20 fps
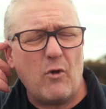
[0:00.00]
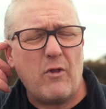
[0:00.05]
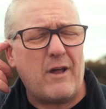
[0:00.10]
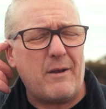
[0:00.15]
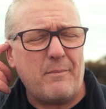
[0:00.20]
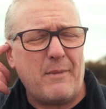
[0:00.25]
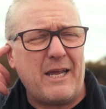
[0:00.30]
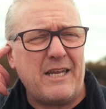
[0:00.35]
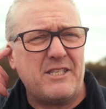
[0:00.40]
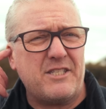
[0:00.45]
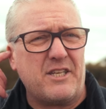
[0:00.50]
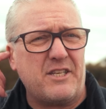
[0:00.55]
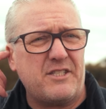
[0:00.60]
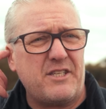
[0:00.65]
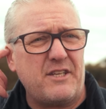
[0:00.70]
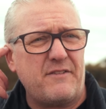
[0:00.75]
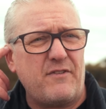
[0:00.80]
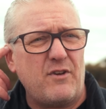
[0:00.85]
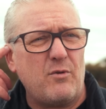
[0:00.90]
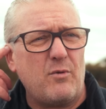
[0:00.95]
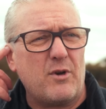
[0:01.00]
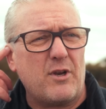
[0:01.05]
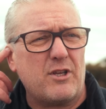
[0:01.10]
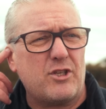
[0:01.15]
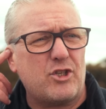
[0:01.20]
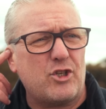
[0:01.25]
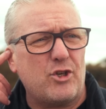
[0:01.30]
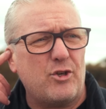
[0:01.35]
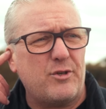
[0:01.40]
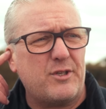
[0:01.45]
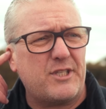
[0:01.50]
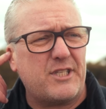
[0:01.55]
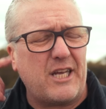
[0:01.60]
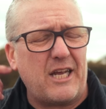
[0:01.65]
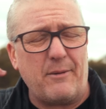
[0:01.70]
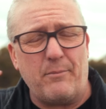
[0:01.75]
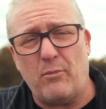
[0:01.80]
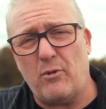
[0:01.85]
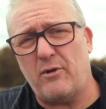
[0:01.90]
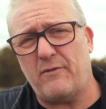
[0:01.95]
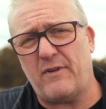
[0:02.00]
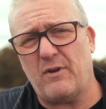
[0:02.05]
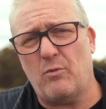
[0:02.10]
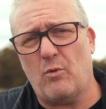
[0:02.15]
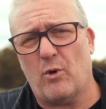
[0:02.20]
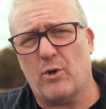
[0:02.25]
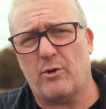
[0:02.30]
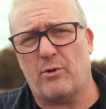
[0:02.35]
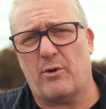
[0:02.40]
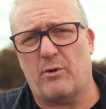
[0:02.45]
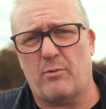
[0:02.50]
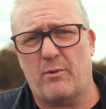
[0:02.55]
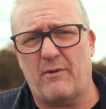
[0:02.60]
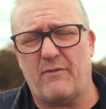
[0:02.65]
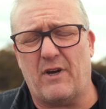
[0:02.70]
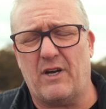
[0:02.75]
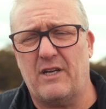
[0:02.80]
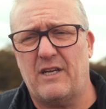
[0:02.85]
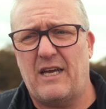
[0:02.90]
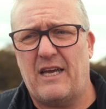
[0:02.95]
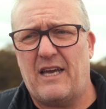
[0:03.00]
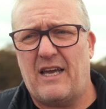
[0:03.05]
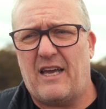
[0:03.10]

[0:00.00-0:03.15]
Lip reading: All that means is if you want to shoot, say, moving water in a river,